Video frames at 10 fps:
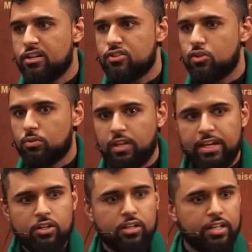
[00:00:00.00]
So
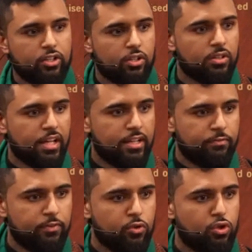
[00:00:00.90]
later in your
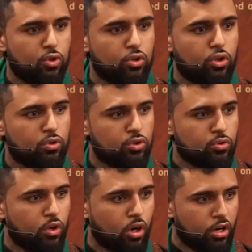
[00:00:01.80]
life, you don't go
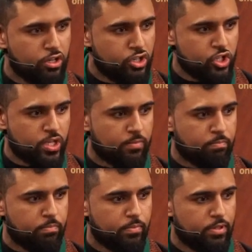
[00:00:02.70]
through
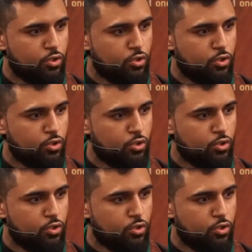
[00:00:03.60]
hardship,